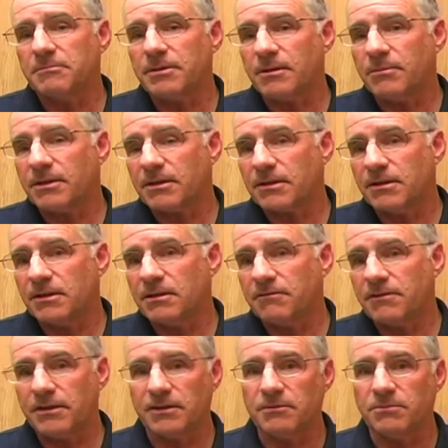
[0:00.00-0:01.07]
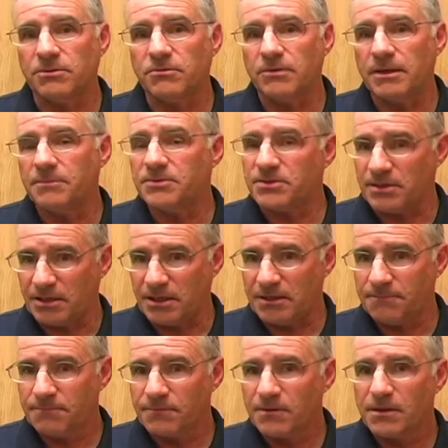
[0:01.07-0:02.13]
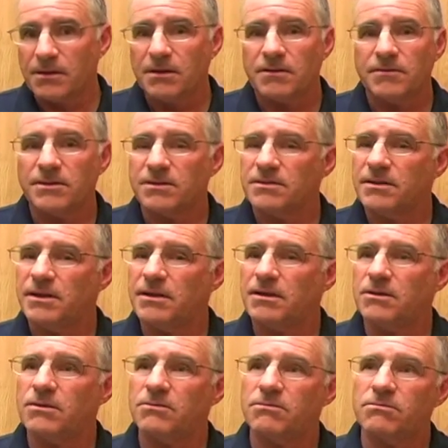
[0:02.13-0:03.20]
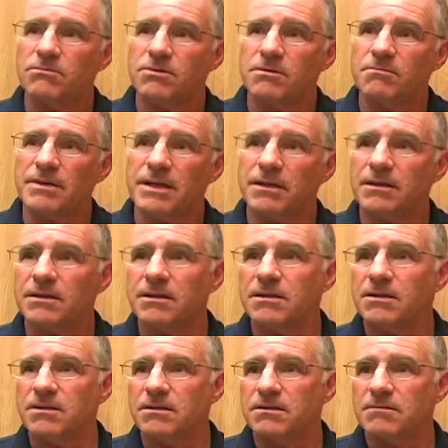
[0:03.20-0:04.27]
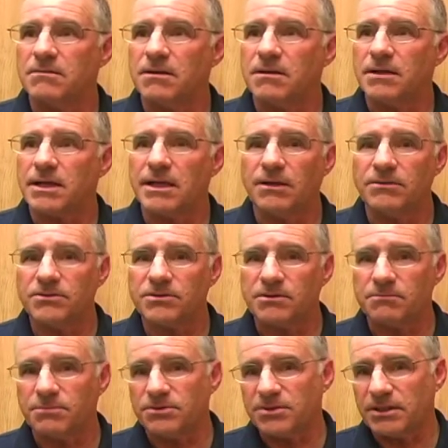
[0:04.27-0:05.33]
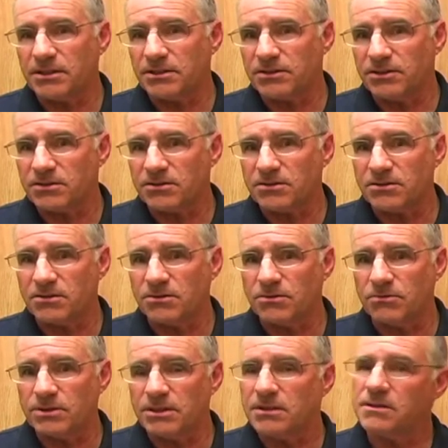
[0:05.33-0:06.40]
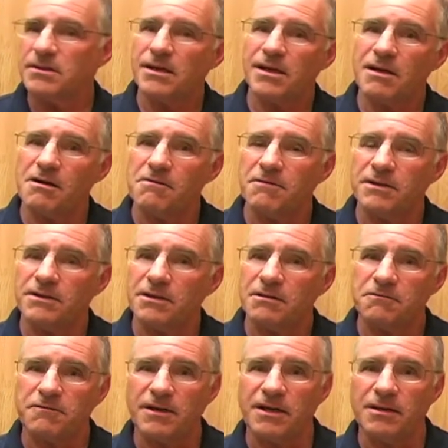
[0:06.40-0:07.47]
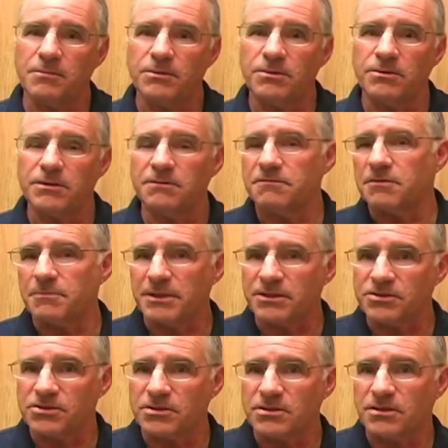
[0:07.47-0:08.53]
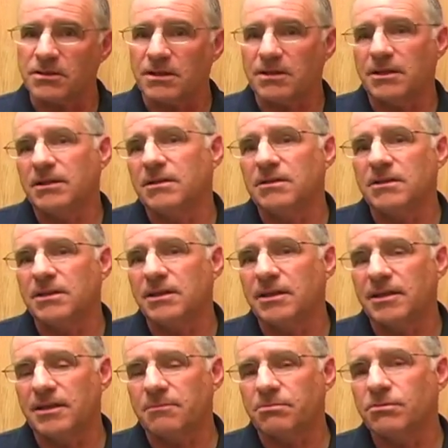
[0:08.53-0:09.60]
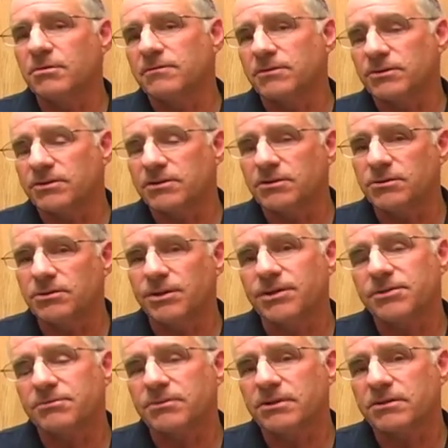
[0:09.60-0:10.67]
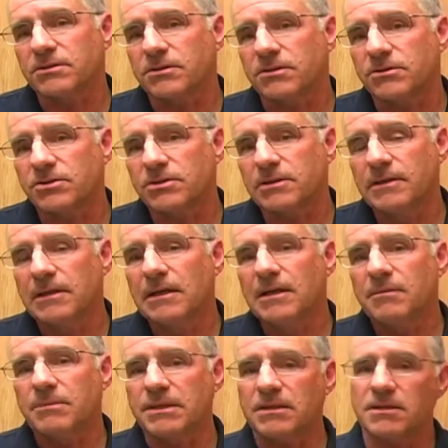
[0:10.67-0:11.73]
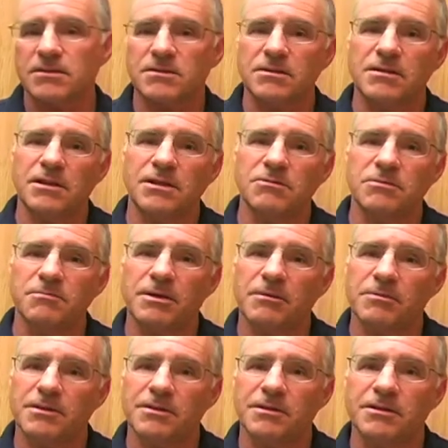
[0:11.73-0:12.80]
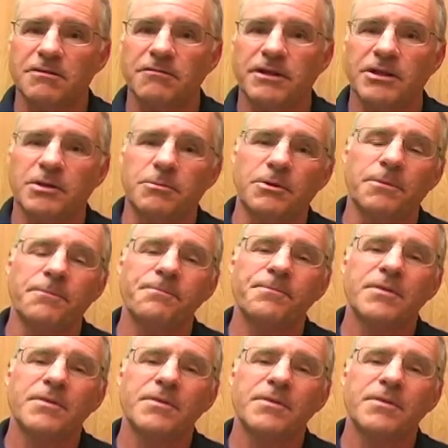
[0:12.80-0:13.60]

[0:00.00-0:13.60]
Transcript: publicly available website. This data were mainly counts and percentages, so we didn't have identifiable information, and I didn't need any approvals to do this research because the data were publicly available.